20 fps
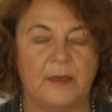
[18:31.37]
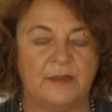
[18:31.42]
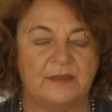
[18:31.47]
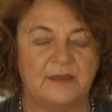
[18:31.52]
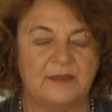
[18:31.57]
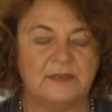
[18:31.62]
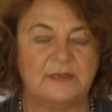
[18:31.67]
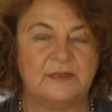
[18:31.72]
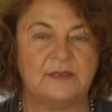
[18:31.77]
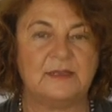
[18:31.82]

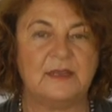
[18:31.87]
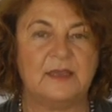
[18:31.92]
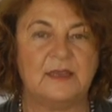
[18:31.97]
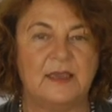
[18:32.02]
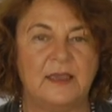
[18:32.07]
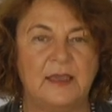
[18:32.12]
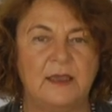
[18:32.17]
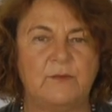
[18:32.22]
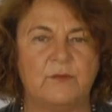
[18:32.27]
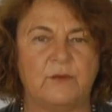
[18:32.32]
This is a
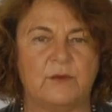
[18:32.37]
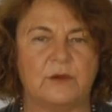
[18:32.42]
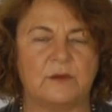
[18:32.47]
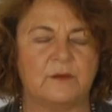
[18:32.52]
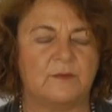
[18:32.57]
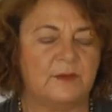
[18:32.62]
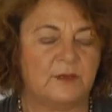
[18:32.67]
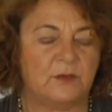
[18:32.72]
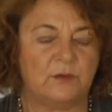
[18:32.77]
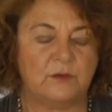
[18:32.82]
keyword.
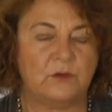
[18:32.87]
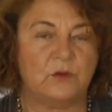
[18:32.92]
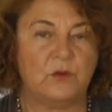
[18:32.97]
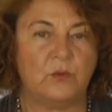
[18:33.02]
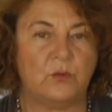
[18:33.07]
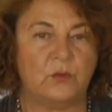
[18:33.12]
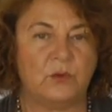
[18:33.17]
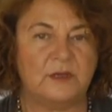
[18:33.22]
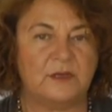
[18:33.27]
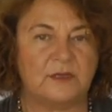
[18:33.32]
We don't know
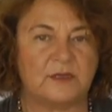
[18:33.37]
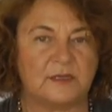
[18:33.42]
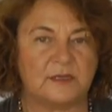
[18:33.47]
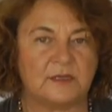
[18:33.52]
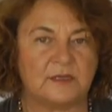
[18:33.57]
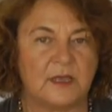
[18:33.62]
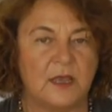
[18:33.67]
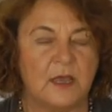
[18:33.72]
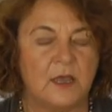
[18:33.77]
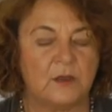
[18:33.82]
what it
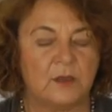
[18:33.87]
is.